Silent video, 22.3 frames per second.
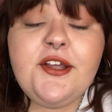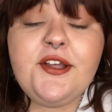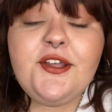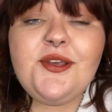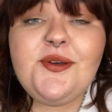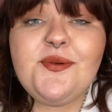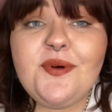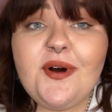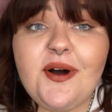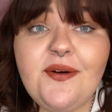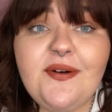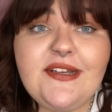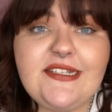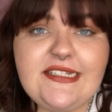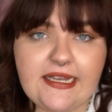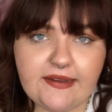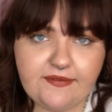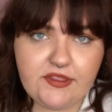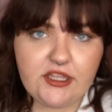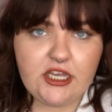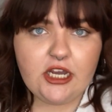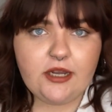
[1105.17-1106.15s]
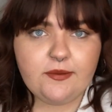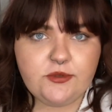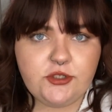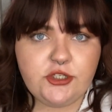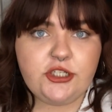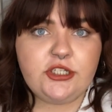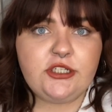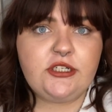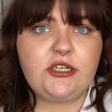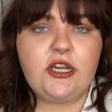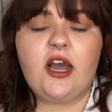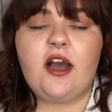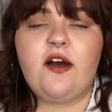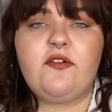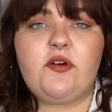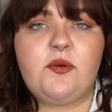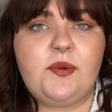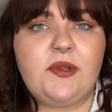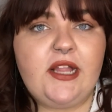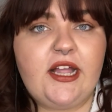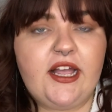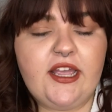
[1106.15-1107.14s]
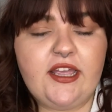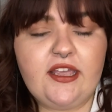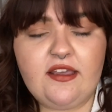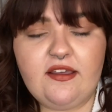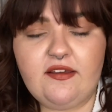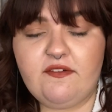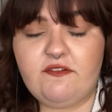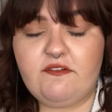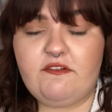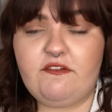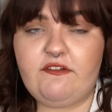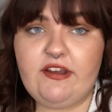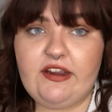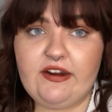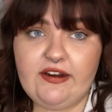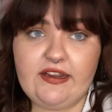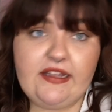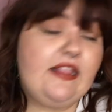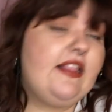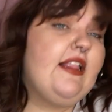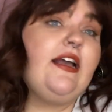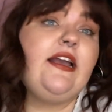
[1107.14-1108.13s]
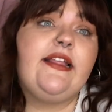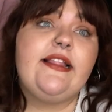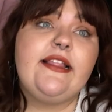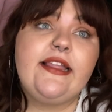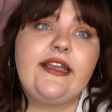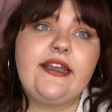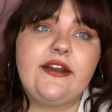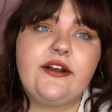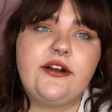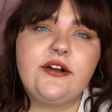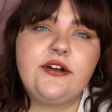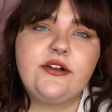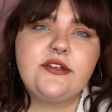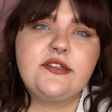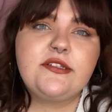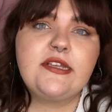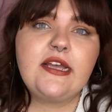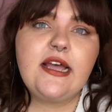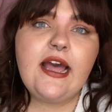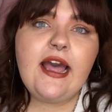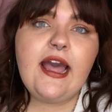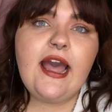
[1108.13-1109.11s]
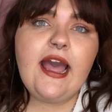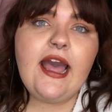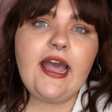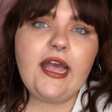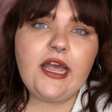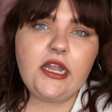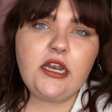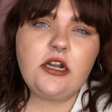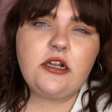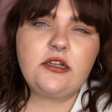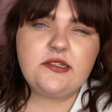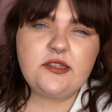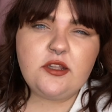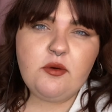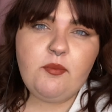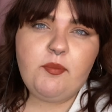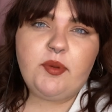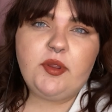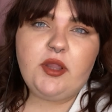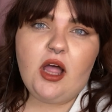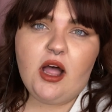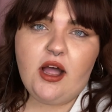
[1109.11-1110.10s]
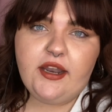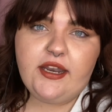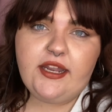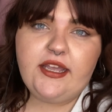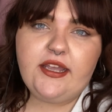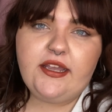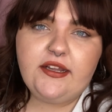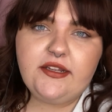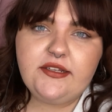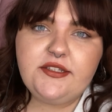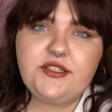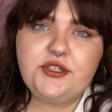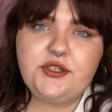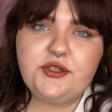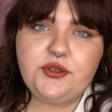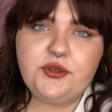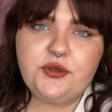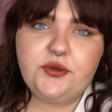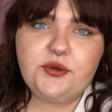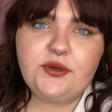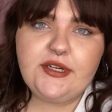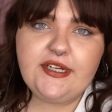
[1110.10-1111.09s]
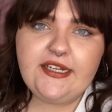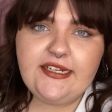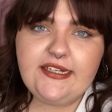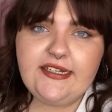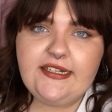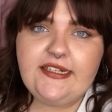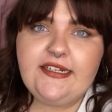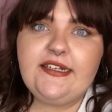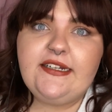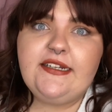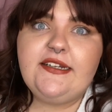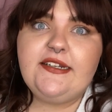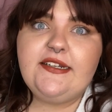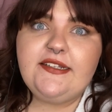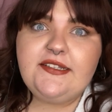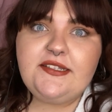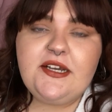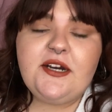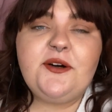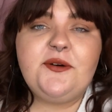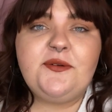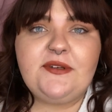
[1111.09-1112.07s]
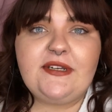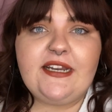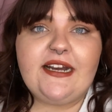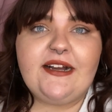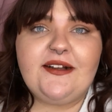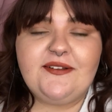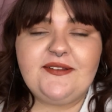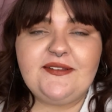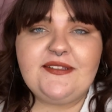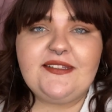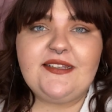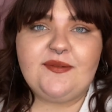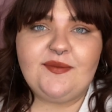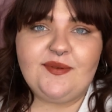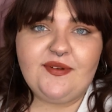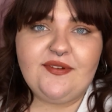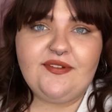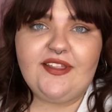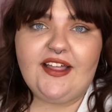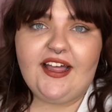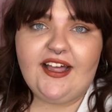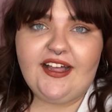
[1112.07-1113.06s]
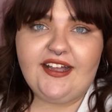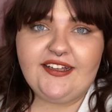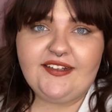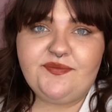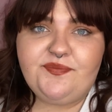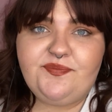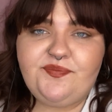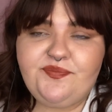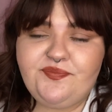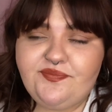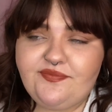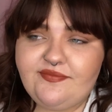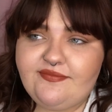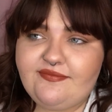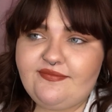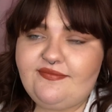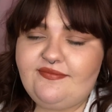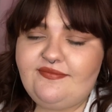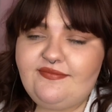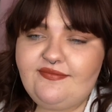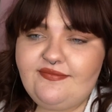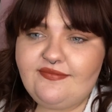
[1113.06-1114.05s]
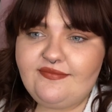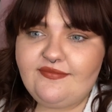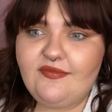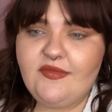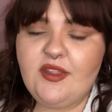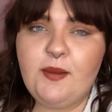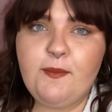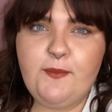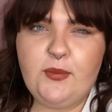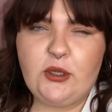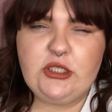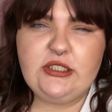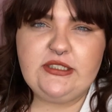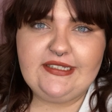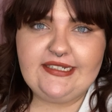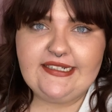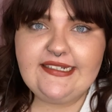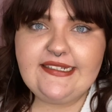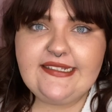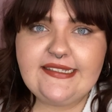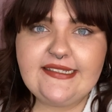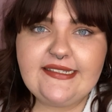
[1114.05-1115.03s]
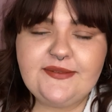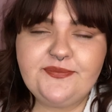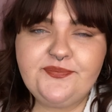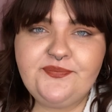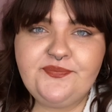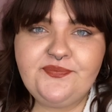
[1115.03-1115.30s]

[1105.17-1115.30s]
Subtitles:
you always have the option of applying very light layers and also blotting to tone down some of that boldness.